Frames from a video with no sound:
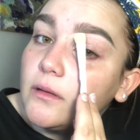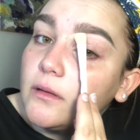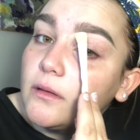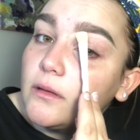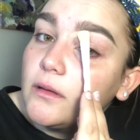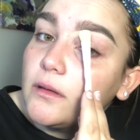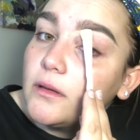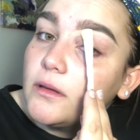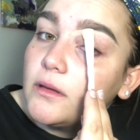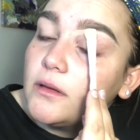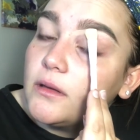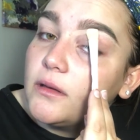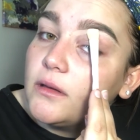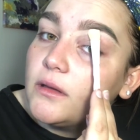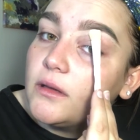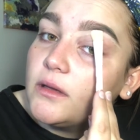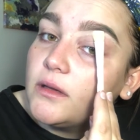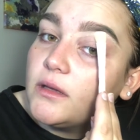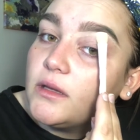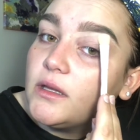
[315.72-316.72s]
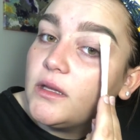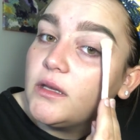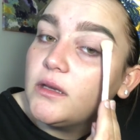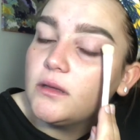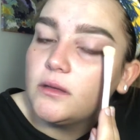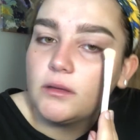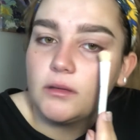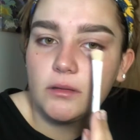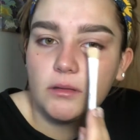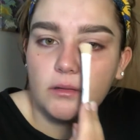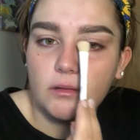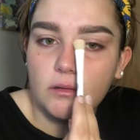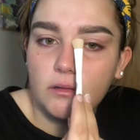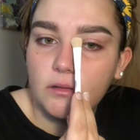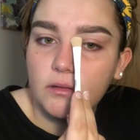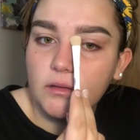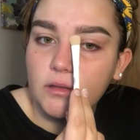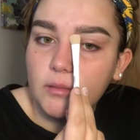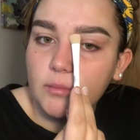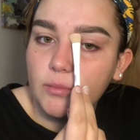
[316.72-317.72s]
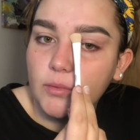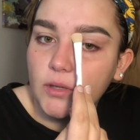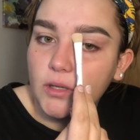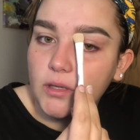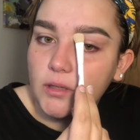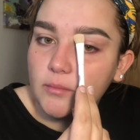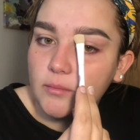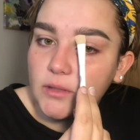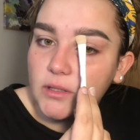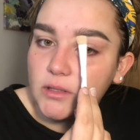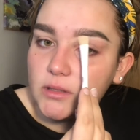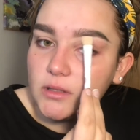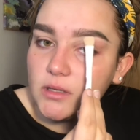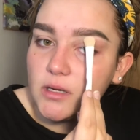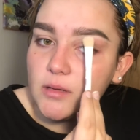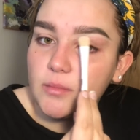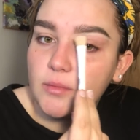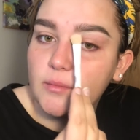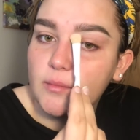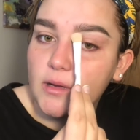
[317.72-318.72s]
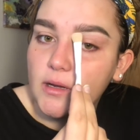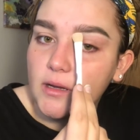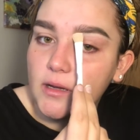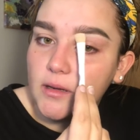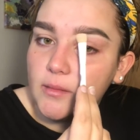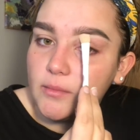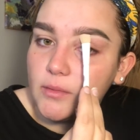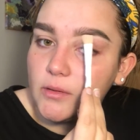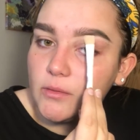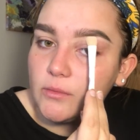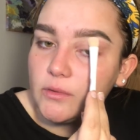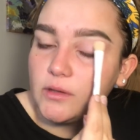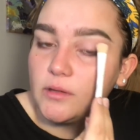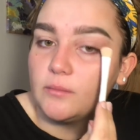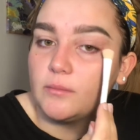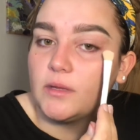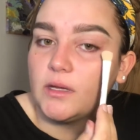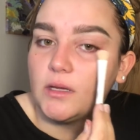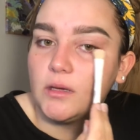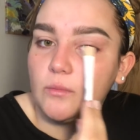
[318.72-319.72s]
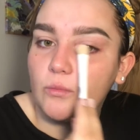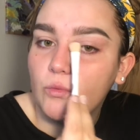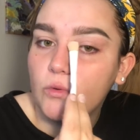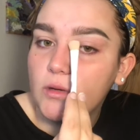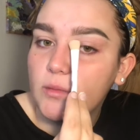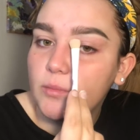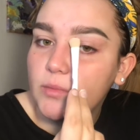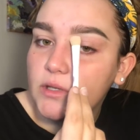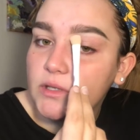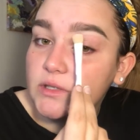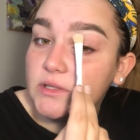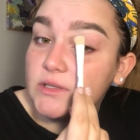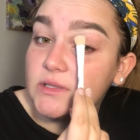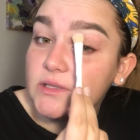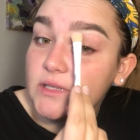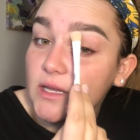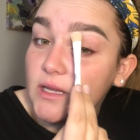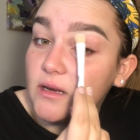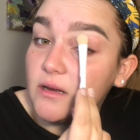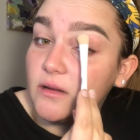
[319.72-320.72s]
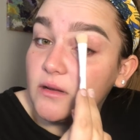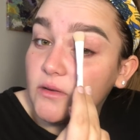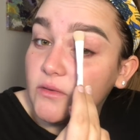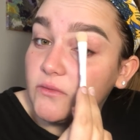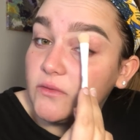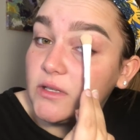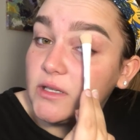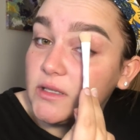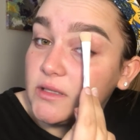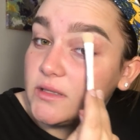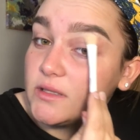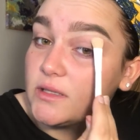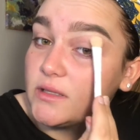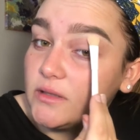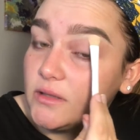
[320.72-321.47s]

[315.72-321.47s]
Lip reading: and clean the bottom and top of my eyebrow with a makeup wipe instead of concealer.